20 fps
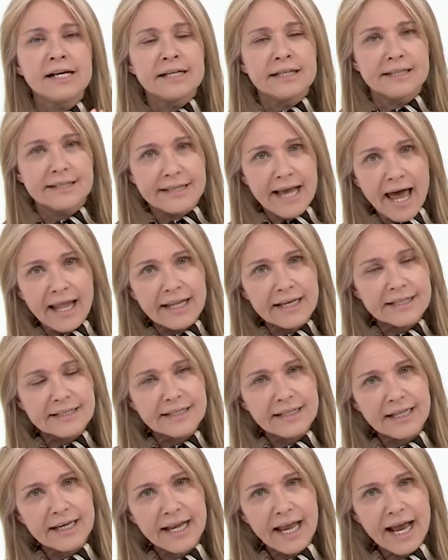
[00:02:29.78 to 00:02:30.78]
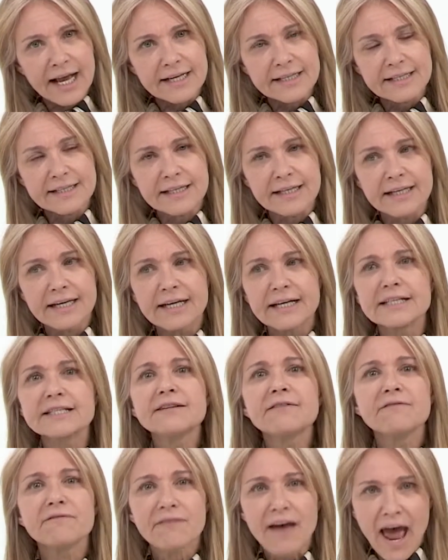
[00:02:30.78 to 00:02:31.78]
Salicylic acid is
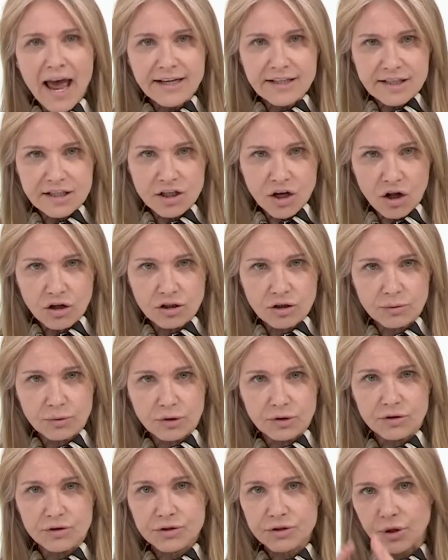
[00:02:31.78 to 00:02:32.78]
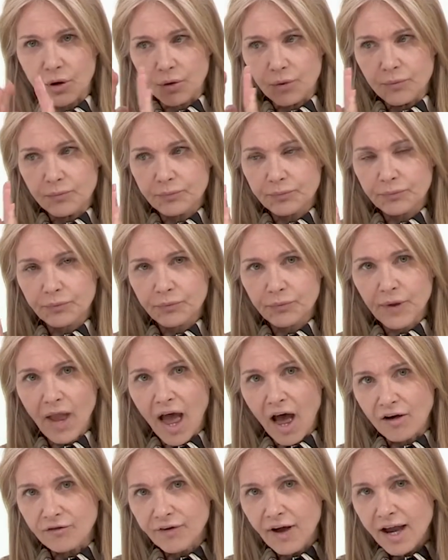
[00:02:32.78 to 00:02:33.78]
fat soluble. So
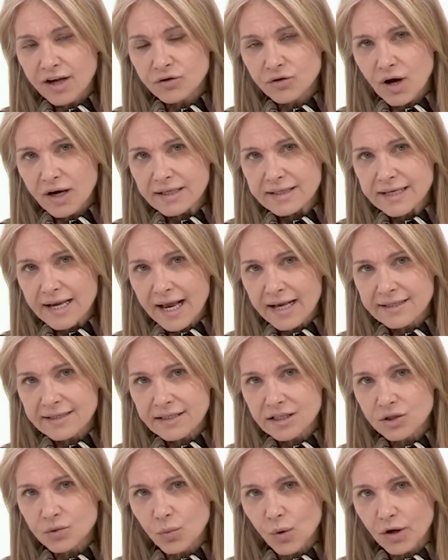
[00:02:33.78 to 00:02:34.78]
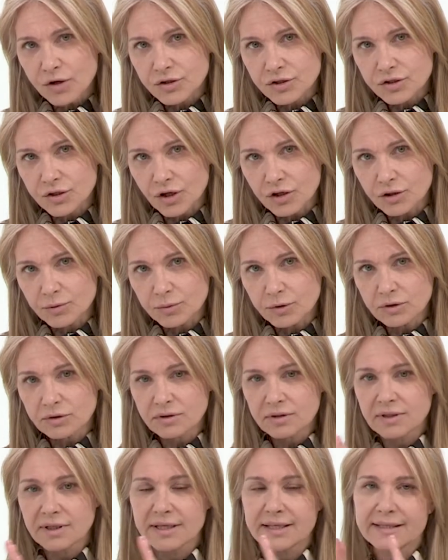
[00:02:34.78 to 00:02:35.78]
alpha hydroxy acid is water
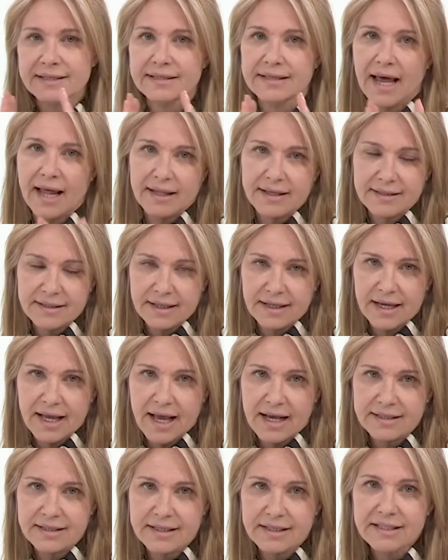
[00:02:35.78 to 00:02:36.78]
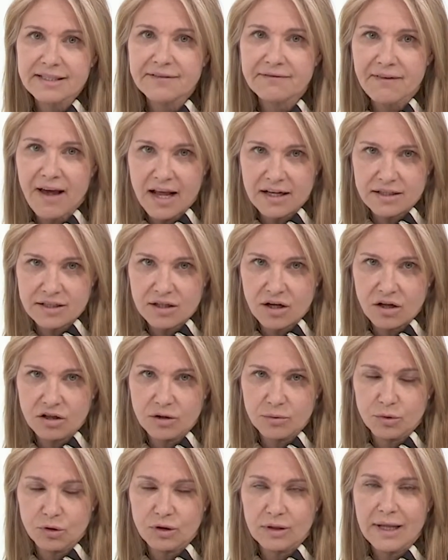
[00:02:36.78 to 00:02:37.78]
soluble. Salicylic acid is fat
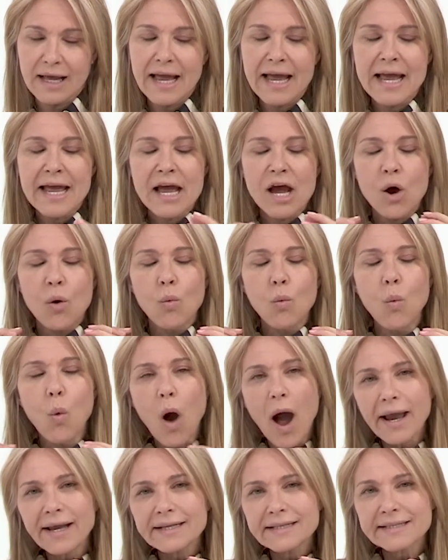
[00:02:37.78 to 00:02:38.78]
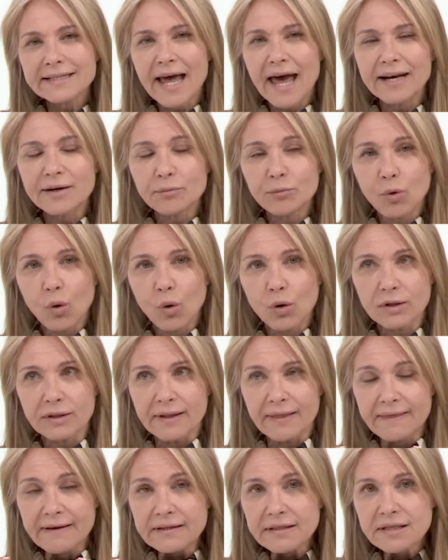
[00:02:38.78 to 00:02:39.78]
soluble. Why is that
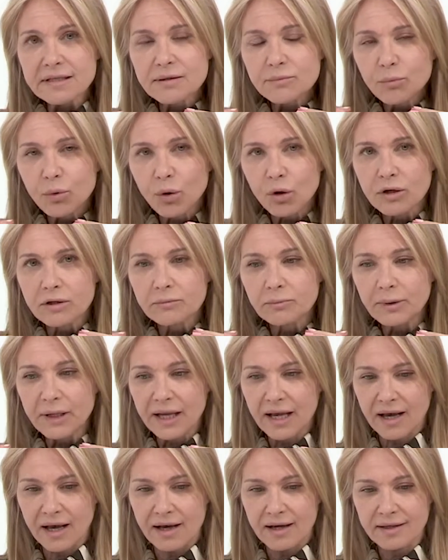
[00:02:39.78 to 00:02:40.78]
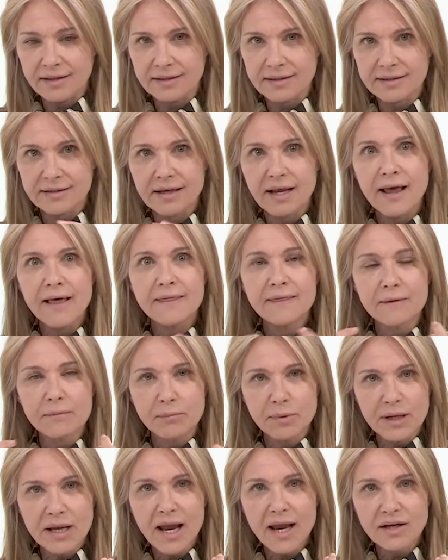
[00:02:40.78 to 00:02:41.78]
important? This is important because the
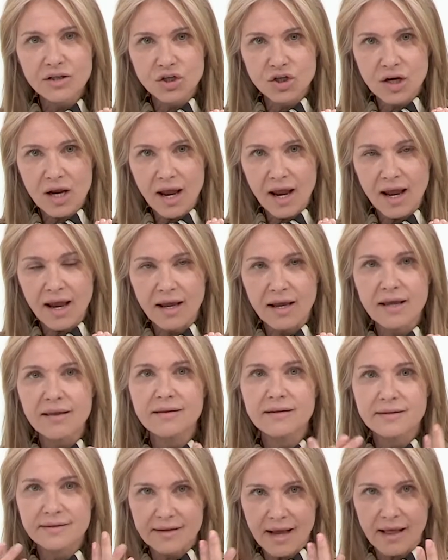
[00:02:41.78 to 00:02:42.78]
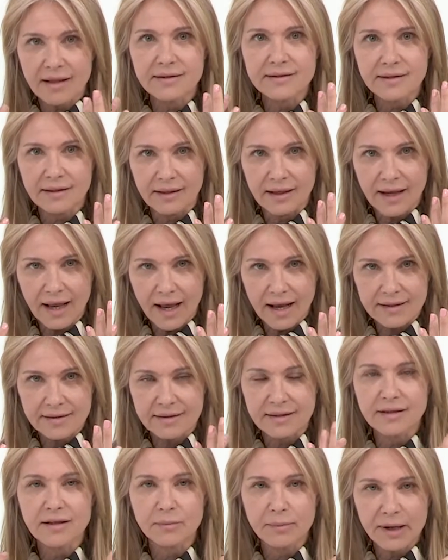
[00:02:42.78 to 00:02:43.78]
BHA, the salicylic
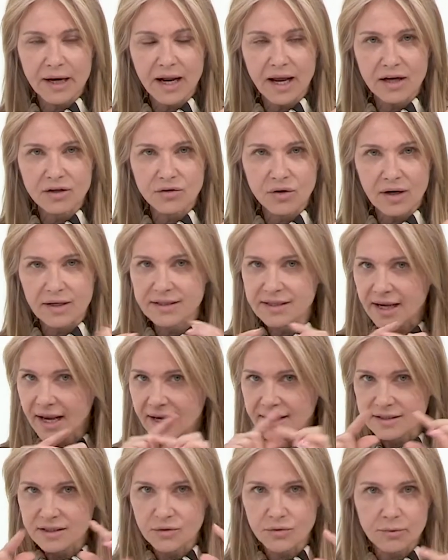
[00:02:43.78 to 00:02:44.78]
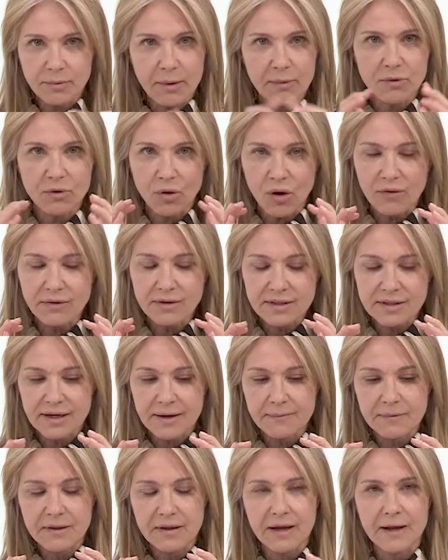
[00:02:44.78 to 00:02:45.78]
acid, the beta hydroxy acid, remember they're all the
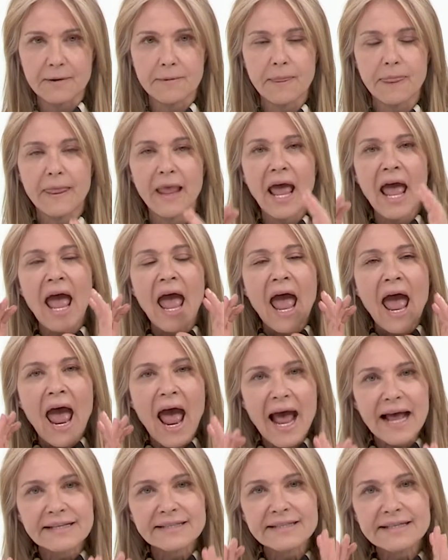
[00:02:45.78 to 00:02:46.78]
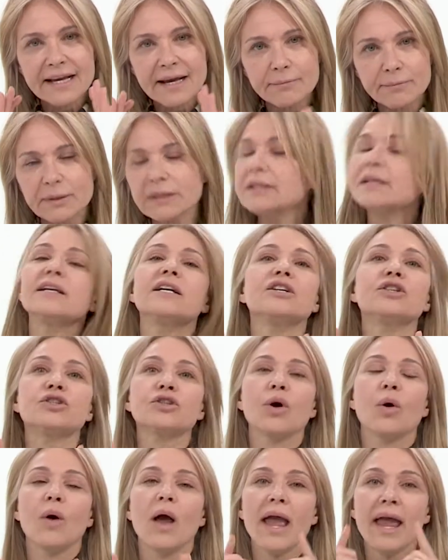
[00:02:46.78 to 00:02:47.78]
same thing, has the ability.
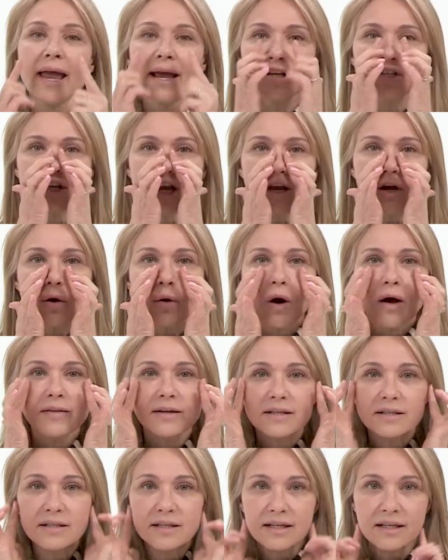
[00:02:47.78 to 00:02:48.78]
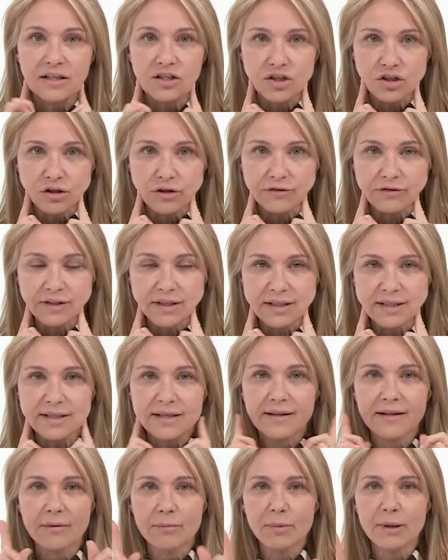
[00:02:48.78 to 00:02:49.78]
So AHA go on the skin
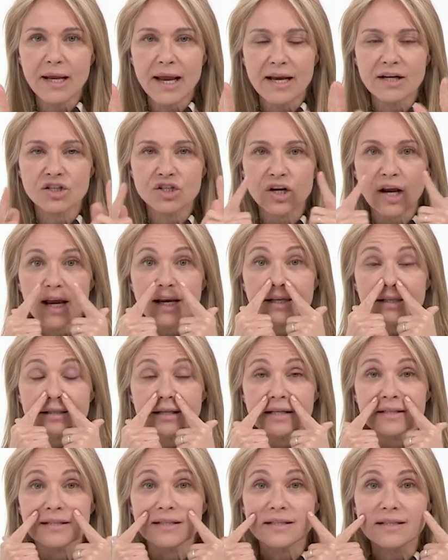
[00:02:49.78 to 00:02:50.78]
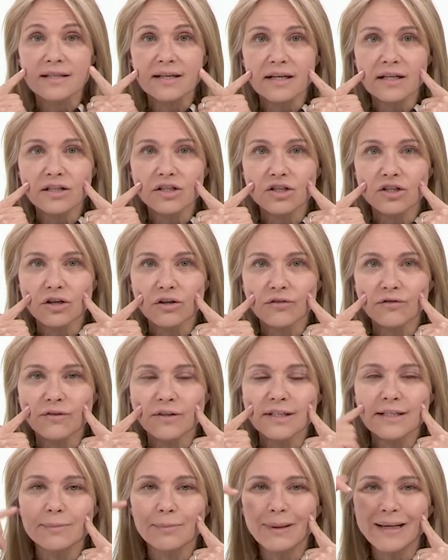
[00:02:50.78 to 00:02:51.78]
surface, the BHA does the skin
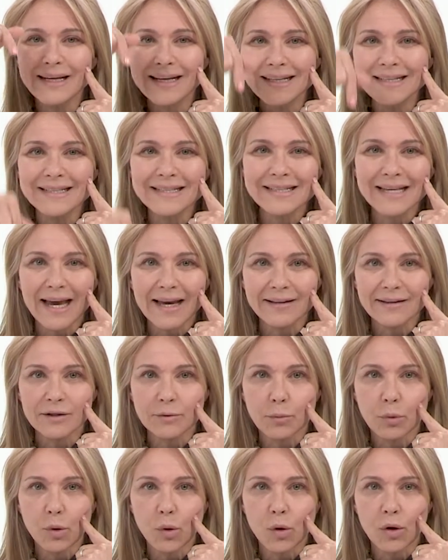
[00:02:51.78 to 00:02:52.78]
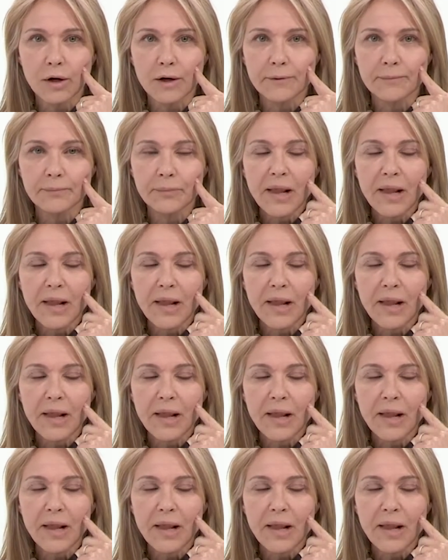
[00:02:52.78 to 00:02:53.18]
surface, but inside the pore.